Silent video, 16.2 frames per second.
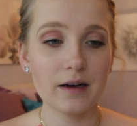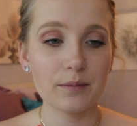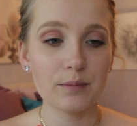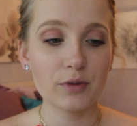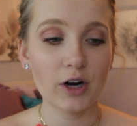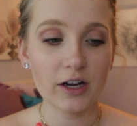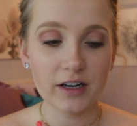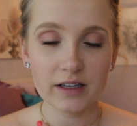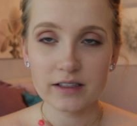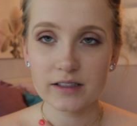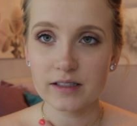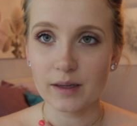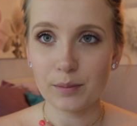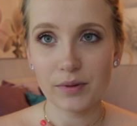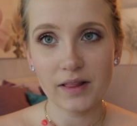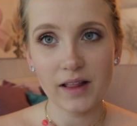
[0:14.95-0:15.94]
products
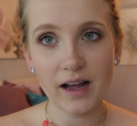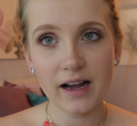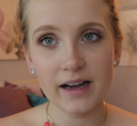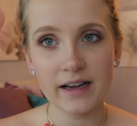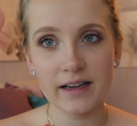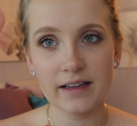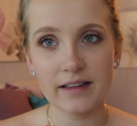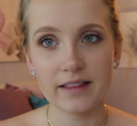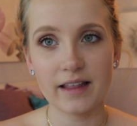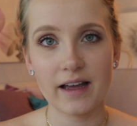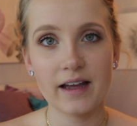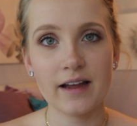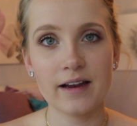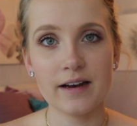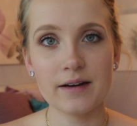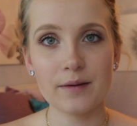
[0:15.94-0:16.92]
apply,
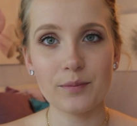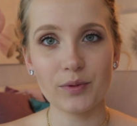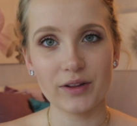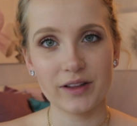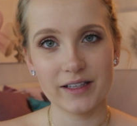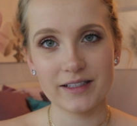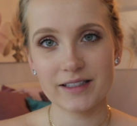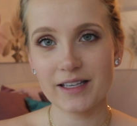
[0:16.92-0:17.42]
then please